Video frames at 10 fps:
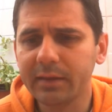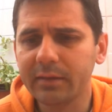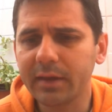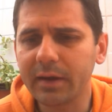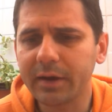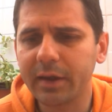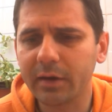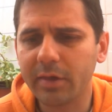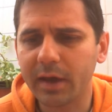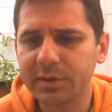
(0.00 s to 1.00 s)
They are
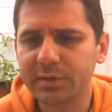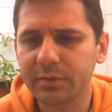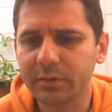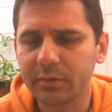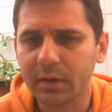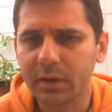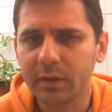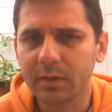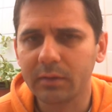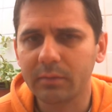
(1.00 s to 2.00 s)
here just to
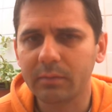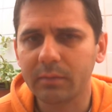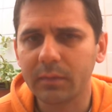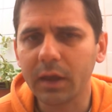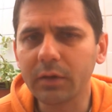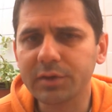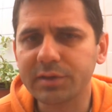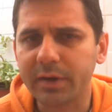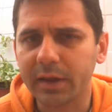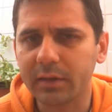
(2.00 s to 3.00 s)

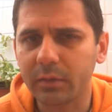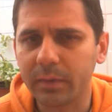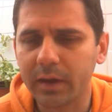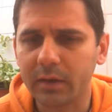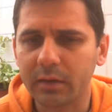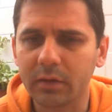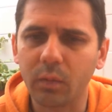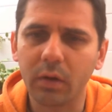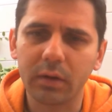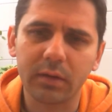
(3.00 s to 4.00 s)
illustrate the way the
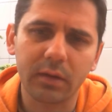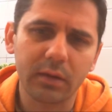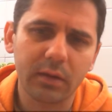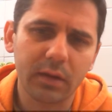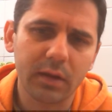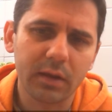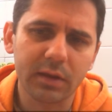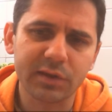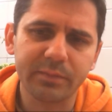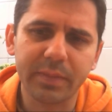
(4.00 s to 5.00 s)
quality
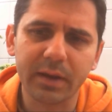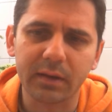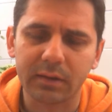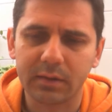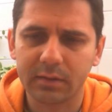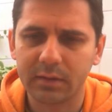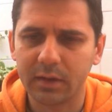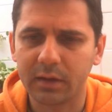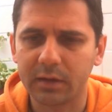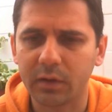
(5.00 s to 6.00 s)
is built
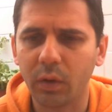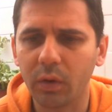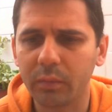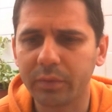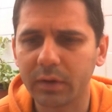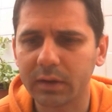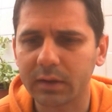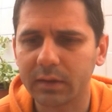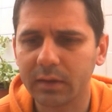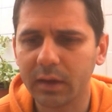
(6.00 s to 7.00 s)
in a whole
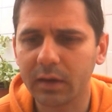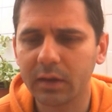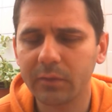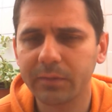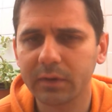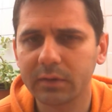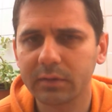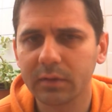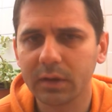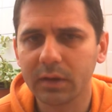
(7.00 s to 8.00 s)
product, in a
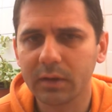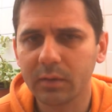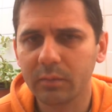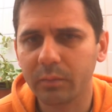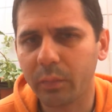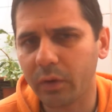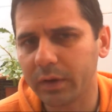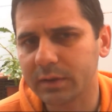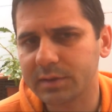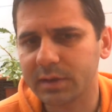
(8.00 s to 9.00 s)
different
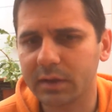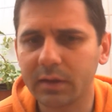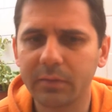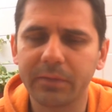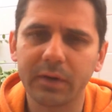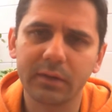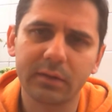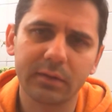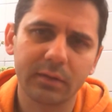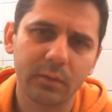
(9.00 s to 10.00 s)
points, in a
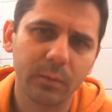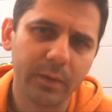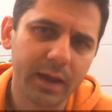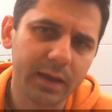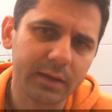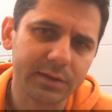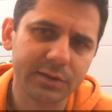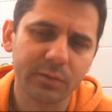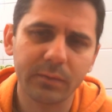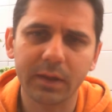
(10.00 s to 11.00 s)
different
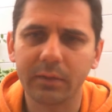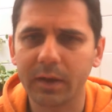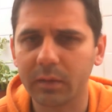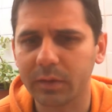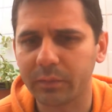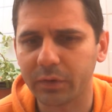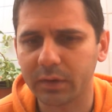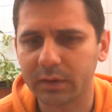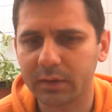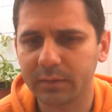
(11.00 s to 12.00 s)
ways we develop the
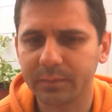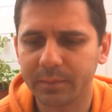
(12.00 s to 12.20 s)
product.